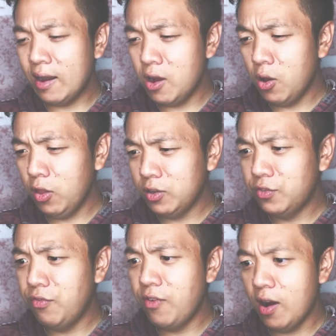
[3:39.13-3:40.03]
I know it looks
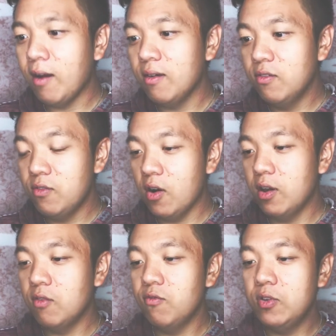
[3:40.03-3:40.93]
very, very
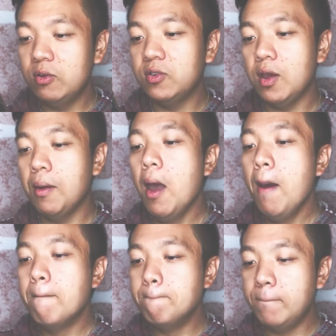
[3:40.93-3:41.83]
confusing,
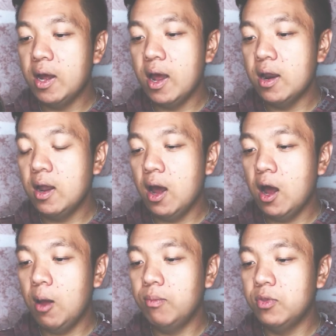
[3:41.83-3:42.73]
but
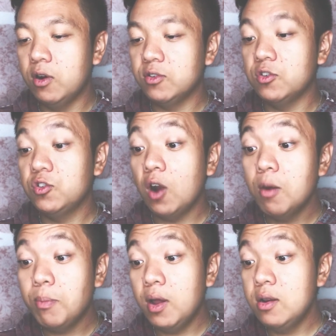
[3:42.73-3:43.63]
there's a start
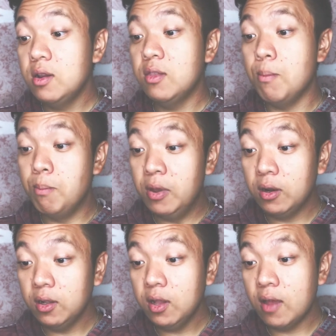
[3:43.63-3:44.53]
button in the
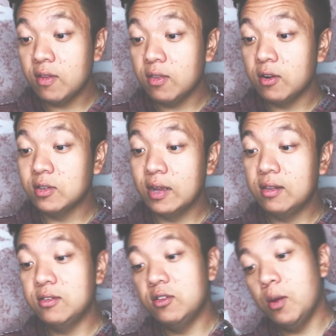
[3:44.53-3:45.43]
middle, and then there's like
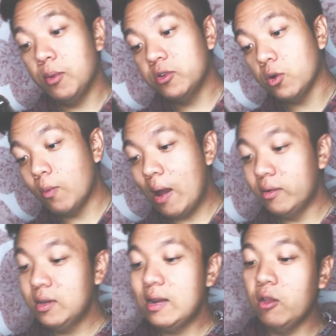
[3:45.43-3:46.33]
these numbers around
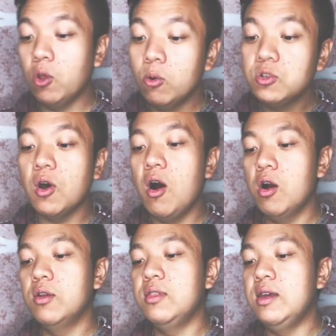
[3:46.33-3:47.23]
it. Now those
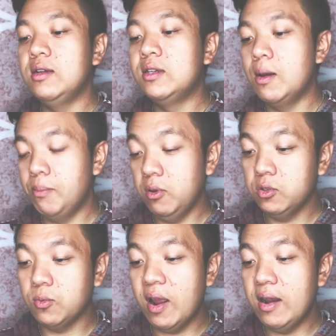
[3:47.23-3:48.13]
are the
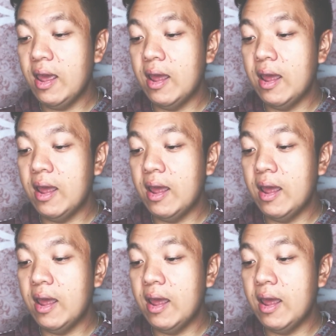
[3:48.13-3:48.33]
tempos, right?